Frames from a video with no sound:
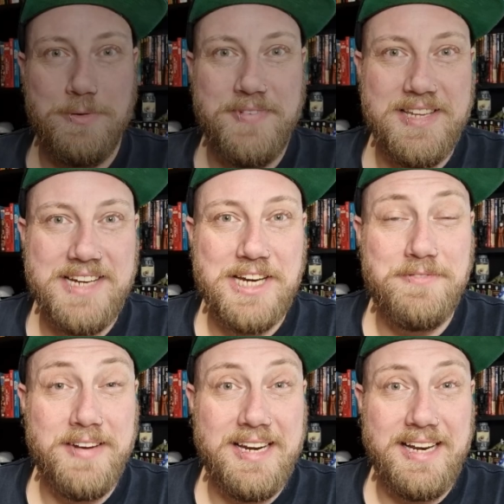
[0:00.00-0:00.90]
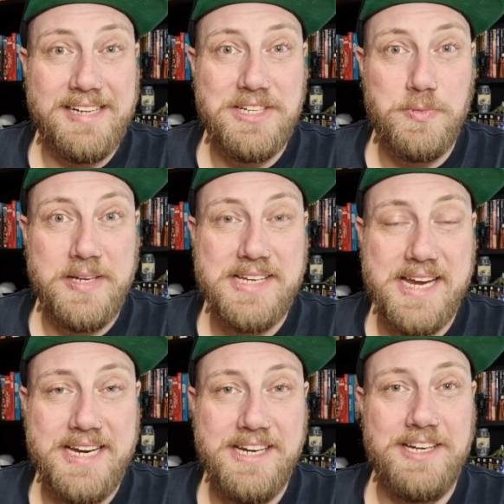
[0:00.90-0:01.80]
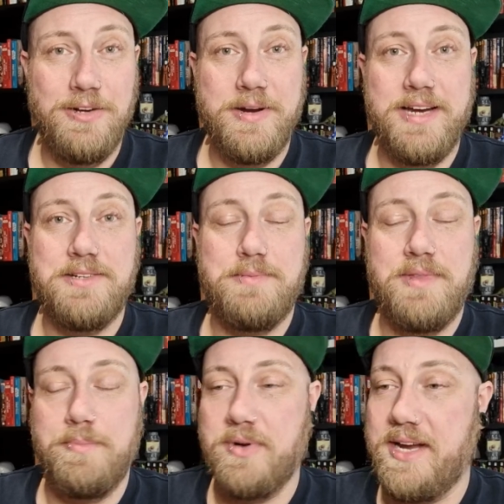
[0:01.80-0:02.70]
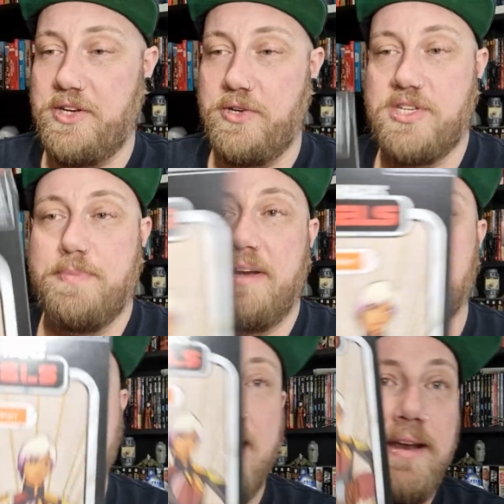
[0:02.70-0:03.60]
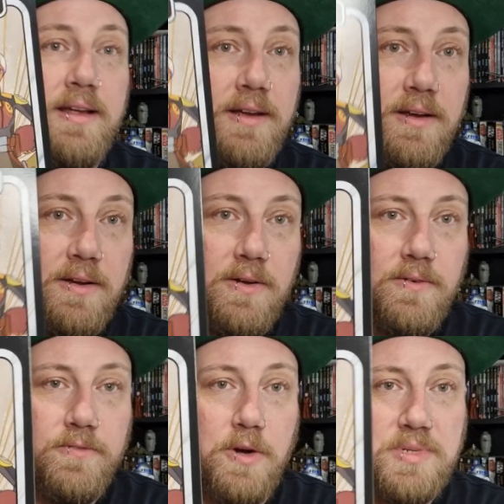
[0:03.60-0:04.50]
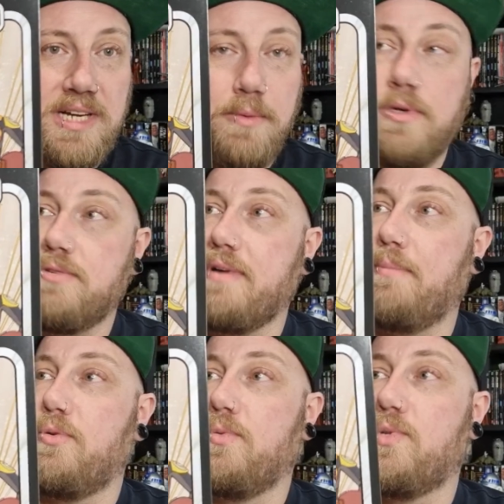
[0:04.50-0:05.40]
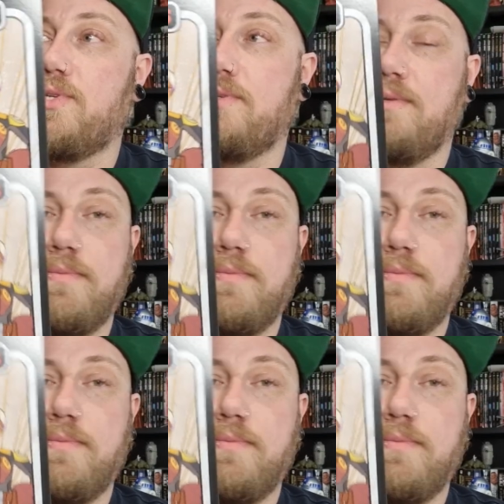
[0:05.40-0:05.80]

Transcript: Wars fans and action figure collectors, we're taking a look at the brand new Sabine Wren from Star Wars Rebels,